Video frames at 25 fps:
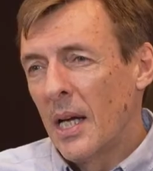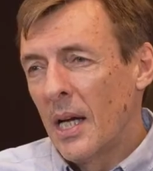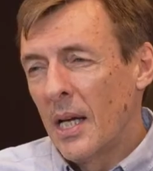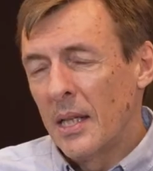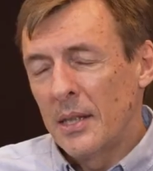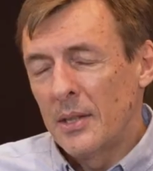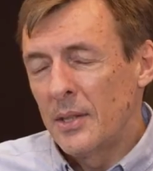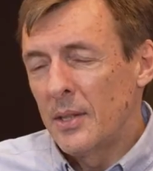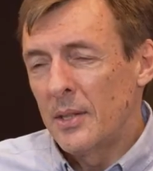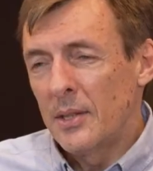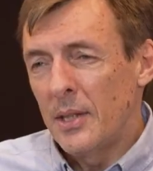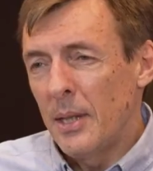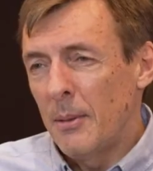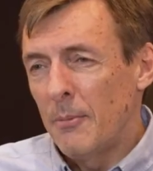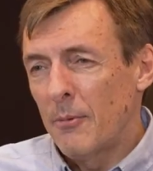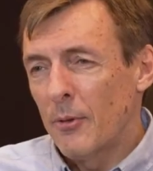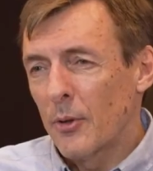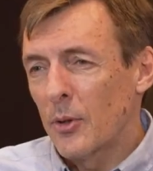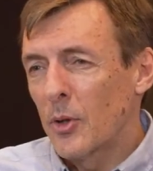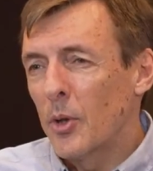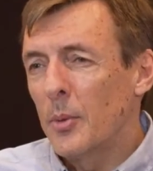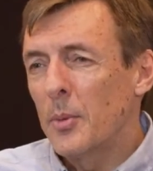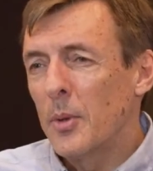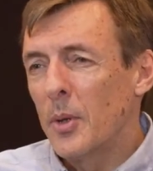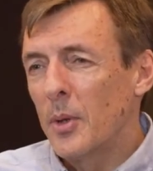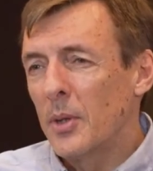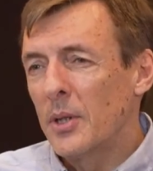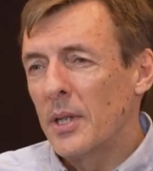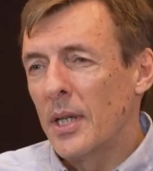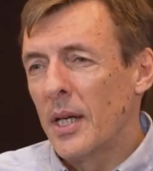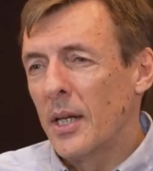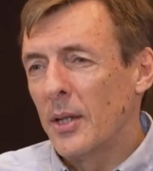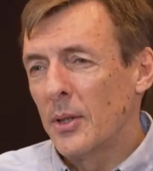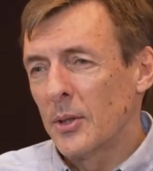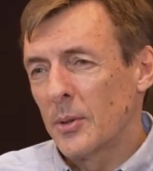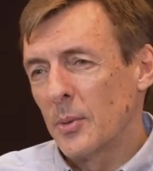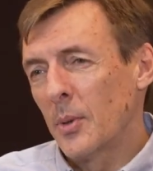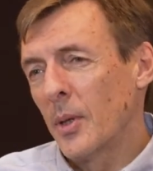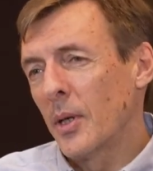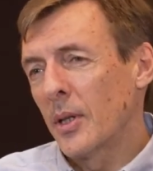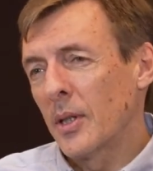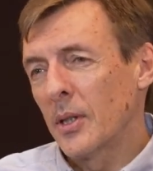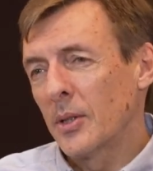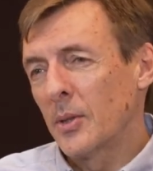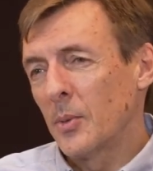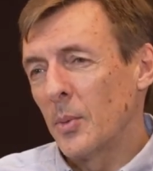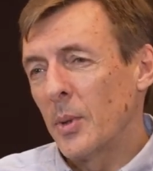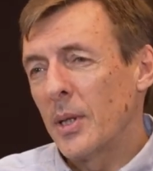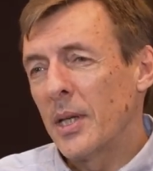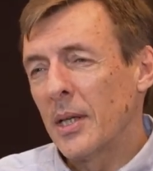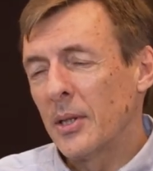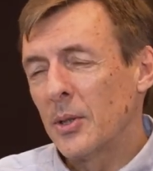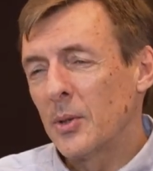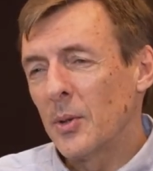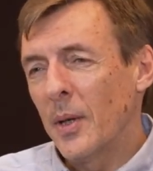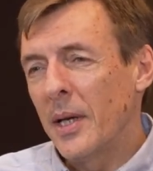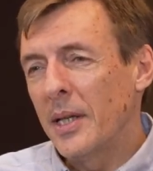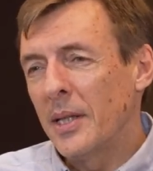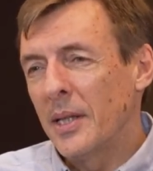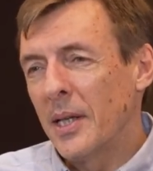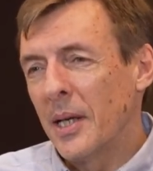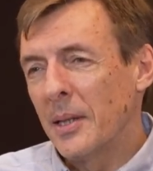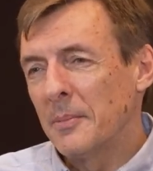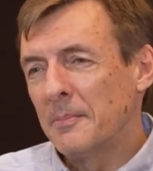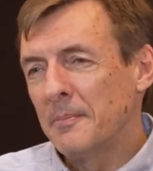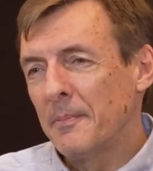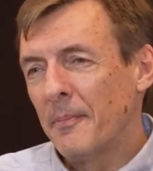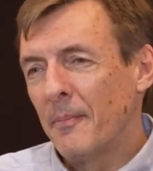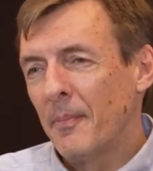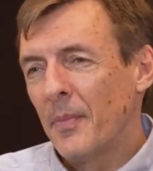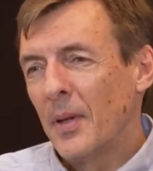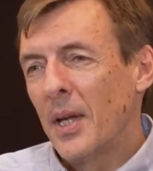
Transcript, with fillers: It's the same for community health workers. We can train them.